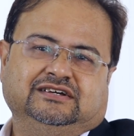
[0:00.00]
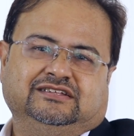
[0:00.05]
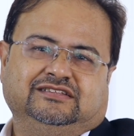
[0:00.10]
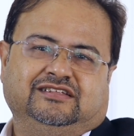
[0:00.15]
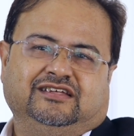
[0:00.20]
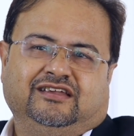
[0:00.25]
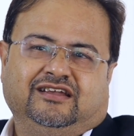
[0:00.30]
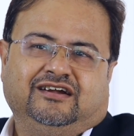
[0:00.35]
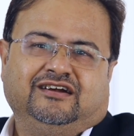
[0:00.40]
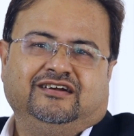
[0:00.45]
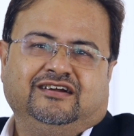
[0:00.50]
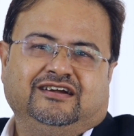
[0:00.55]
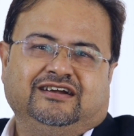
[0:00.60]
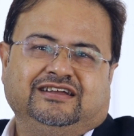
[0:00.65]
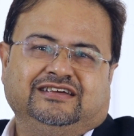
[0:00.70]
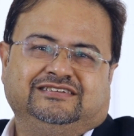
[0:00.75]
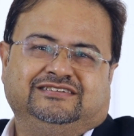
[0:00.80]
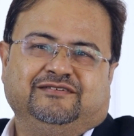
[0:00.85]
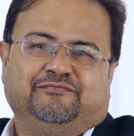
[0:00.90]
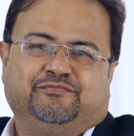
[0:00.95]
The learner
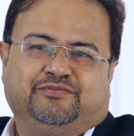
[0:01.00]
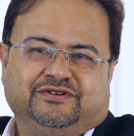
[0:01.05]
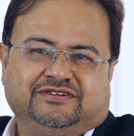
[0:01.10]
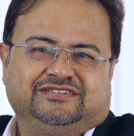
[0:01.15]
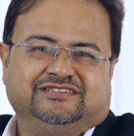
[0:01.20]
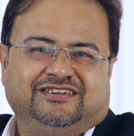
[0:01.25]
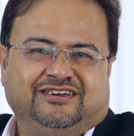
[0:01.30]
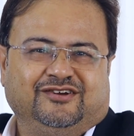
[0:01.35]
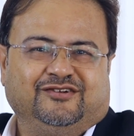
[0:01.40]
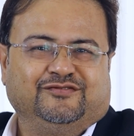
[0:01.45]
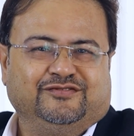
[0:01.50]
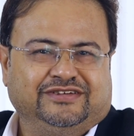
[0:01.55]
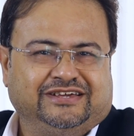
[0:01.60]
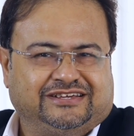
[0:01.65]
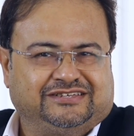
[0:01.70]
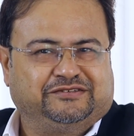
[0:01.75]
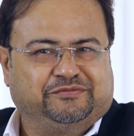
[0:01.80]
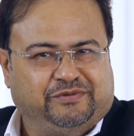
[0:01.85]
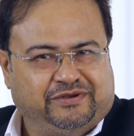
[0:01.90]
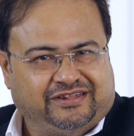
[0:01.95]
is a prisoner of the
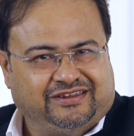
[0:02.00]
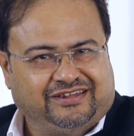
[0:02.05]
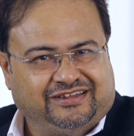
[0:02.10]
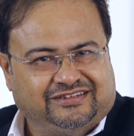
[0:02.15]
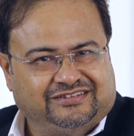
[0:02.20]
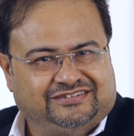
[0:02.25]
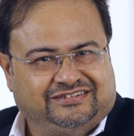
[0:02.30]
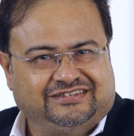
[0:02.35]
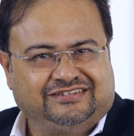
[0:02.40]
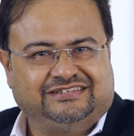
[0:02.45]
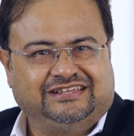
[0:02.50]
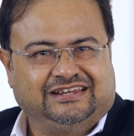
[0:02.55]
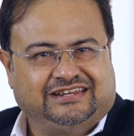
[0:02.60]
experiences